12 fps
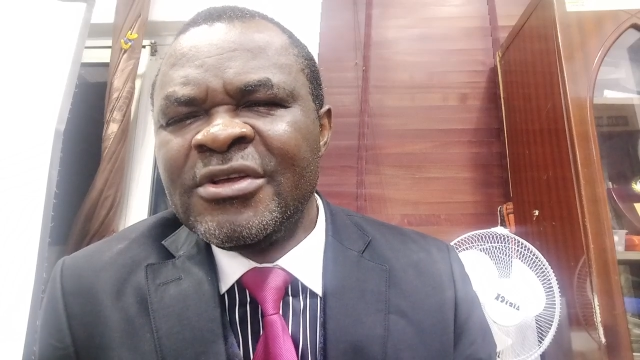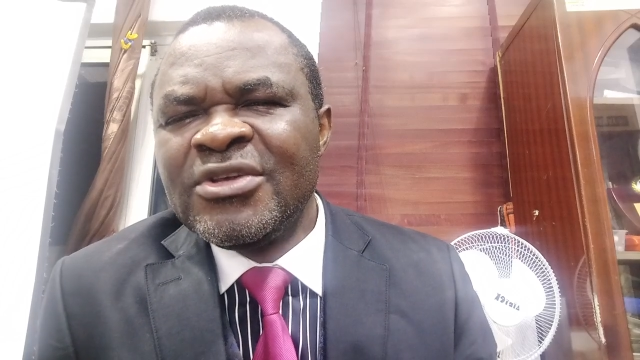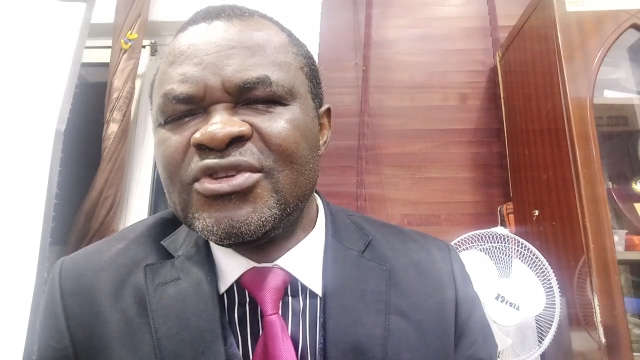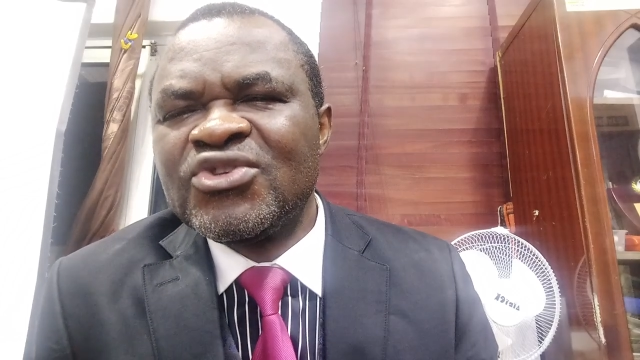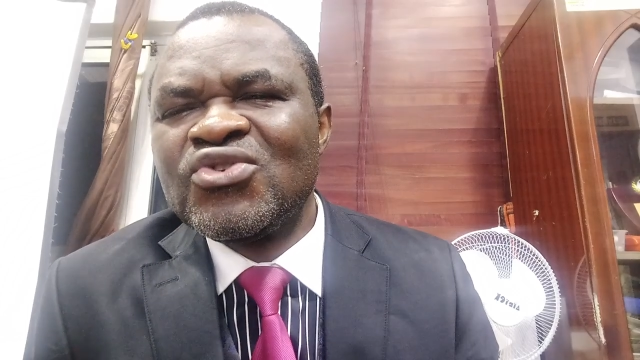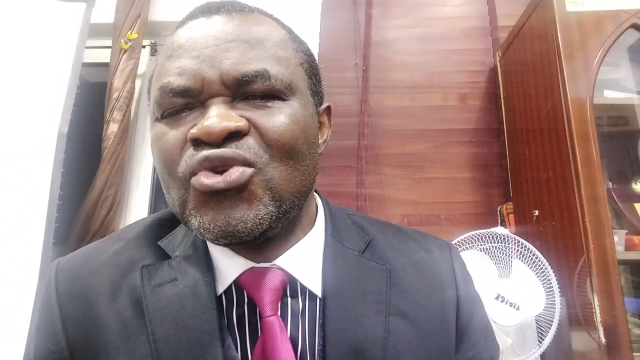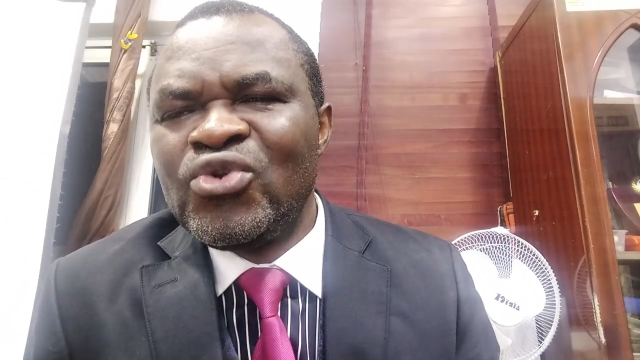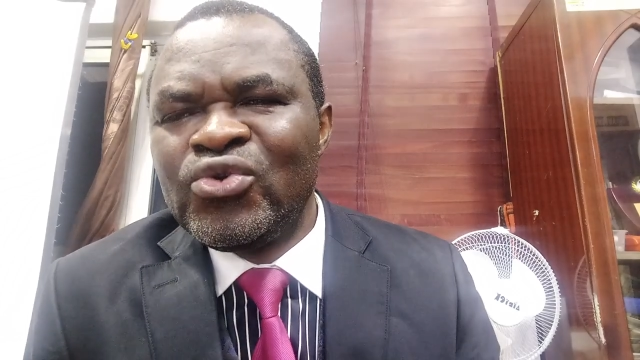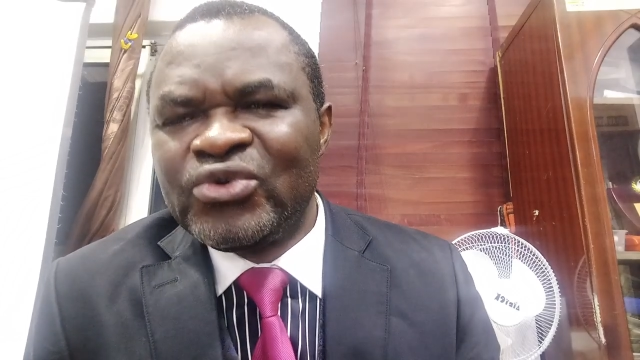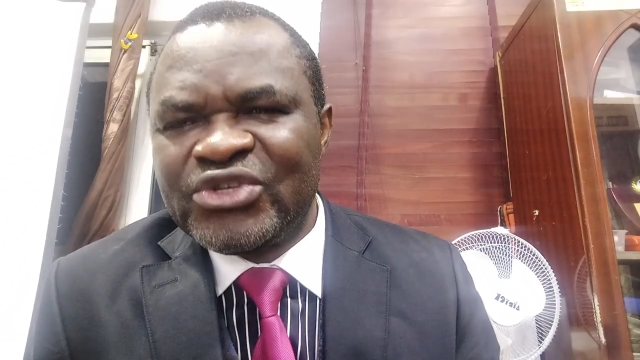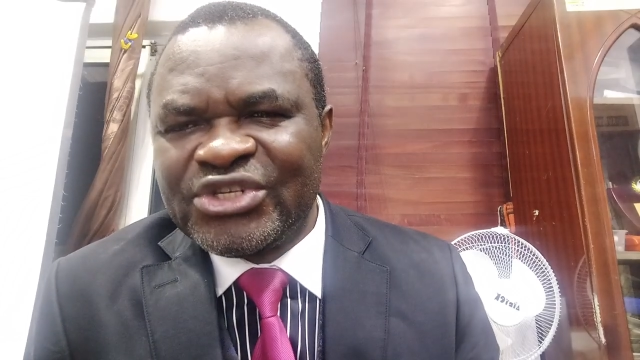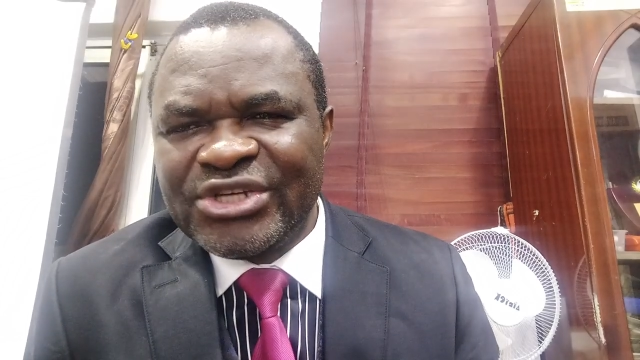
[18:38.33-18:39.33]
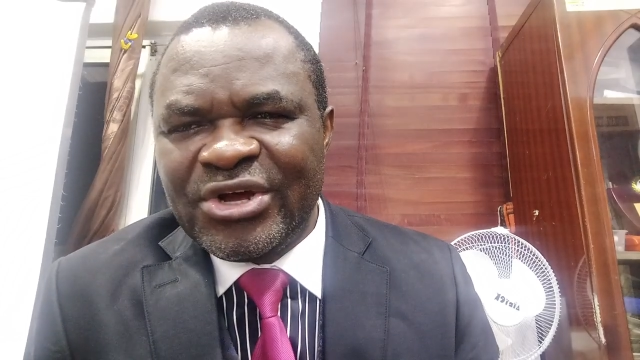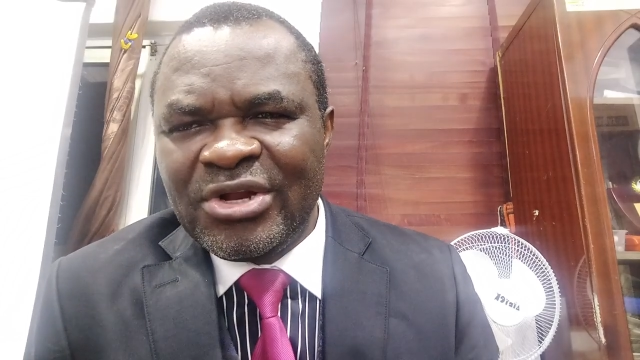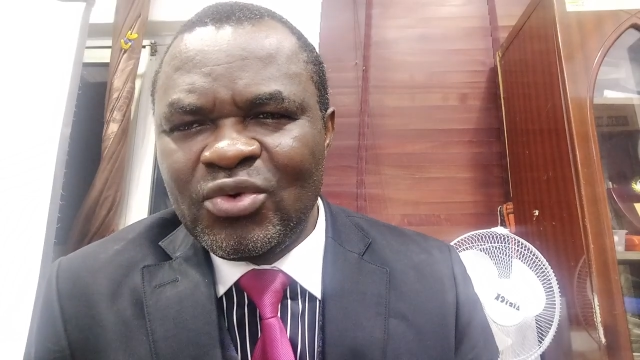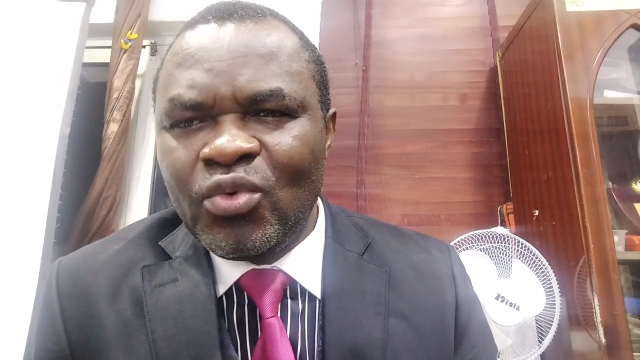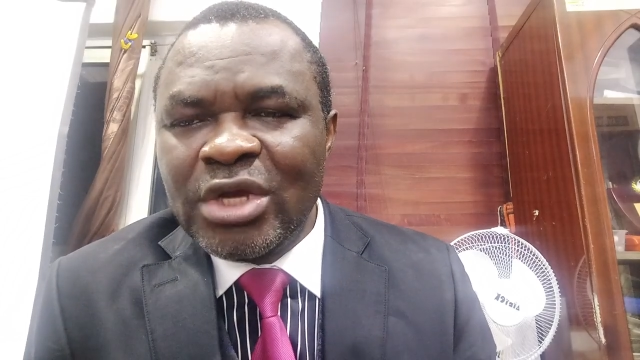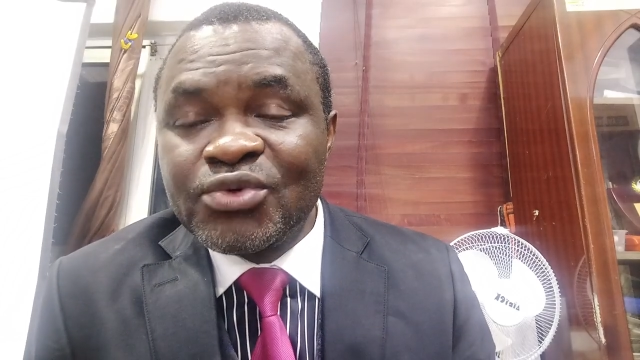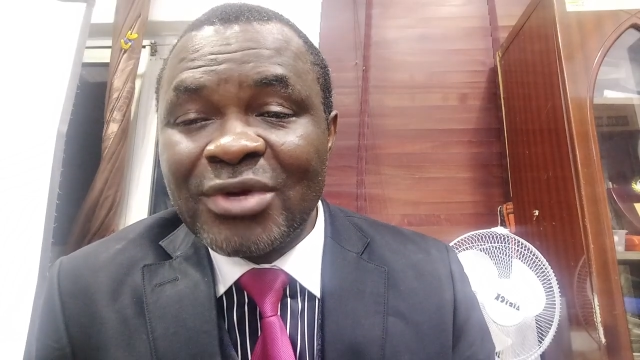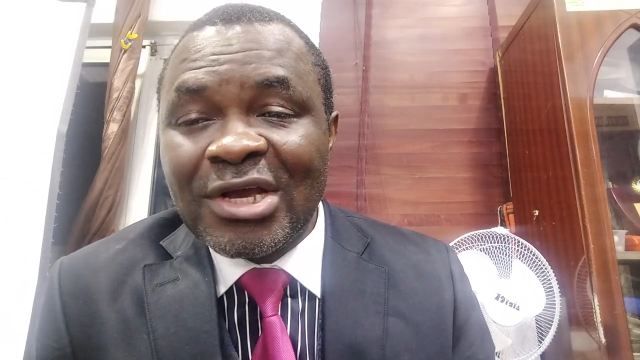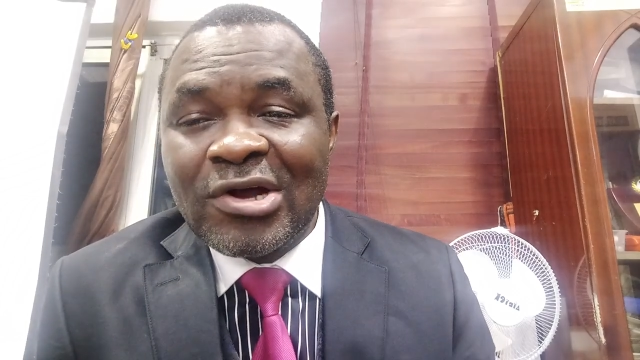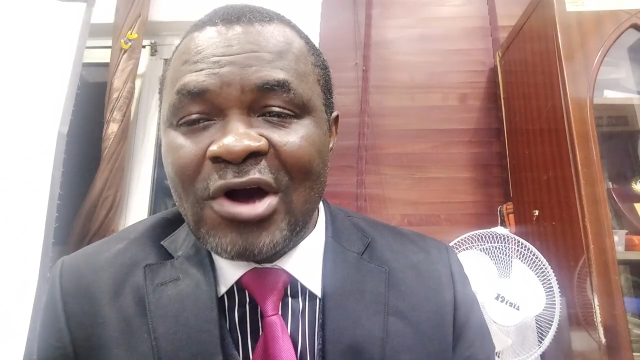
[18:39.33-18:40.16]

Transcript: solution, which we